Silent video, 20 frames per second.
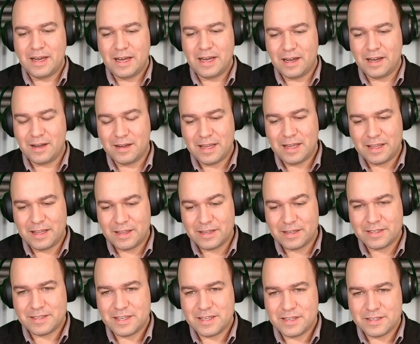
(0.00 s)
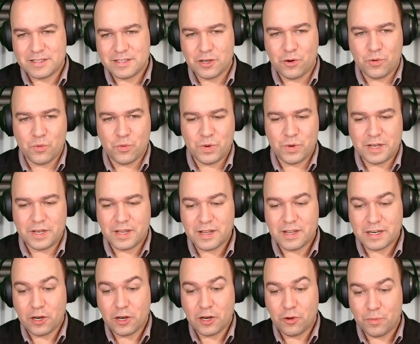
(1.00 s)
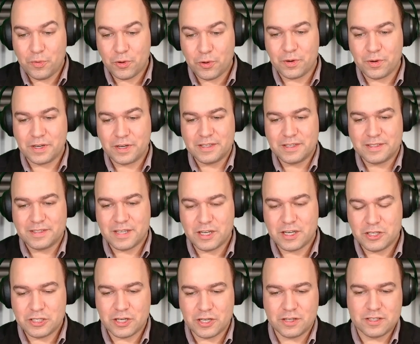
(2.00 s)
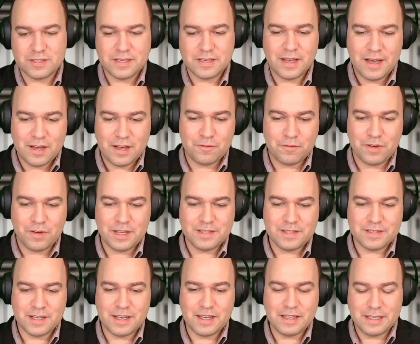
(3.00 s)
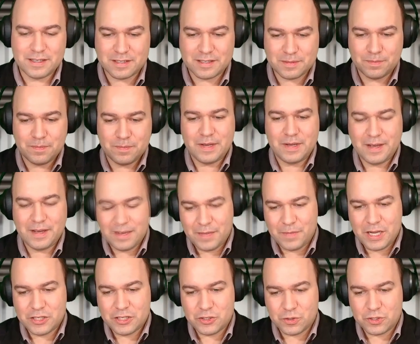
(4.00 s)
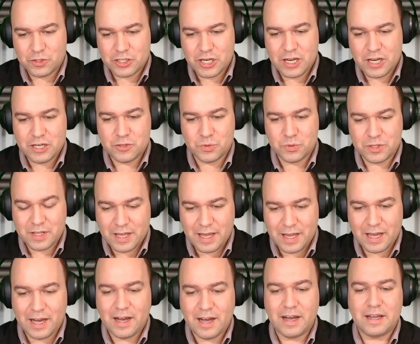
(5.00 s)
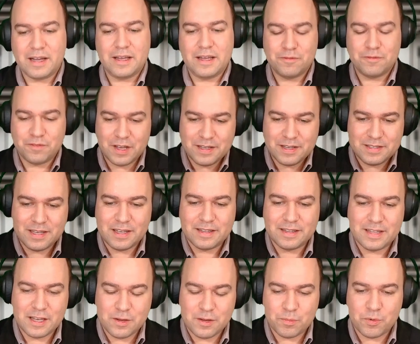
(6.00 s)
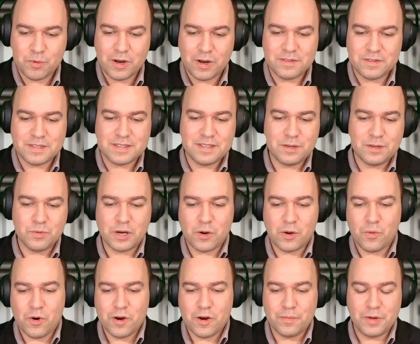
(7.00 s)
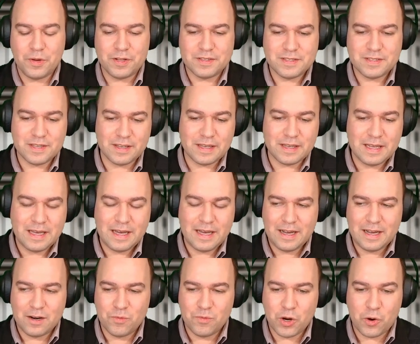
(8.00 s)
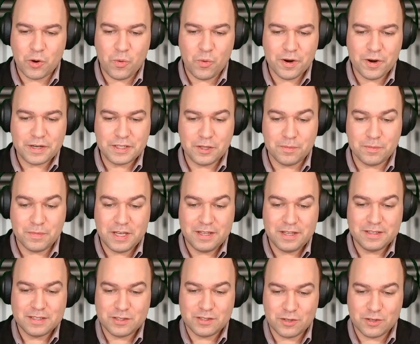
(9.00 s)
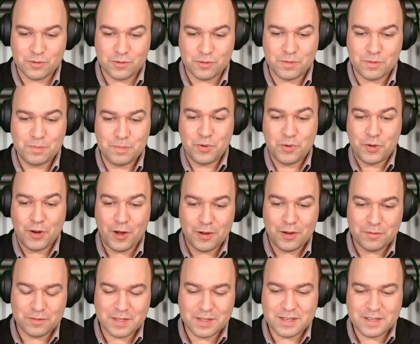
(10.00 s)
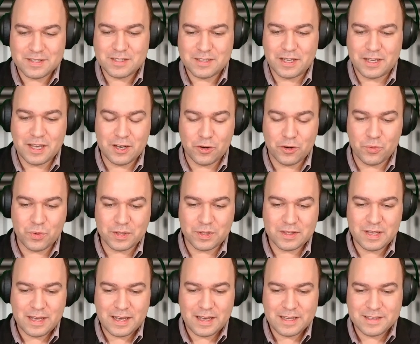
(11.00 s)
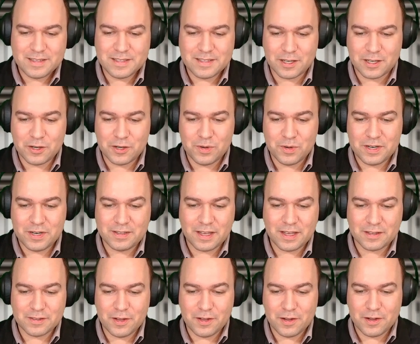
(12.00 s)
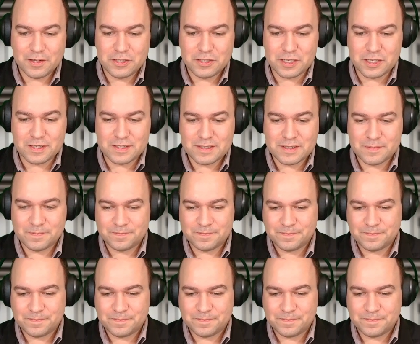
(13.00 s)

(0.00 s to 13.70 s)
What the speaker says: and the CISO within global organizations facing this major change with AI, facing data privacy requirements, and requiring the means to put all of this together with security technologies?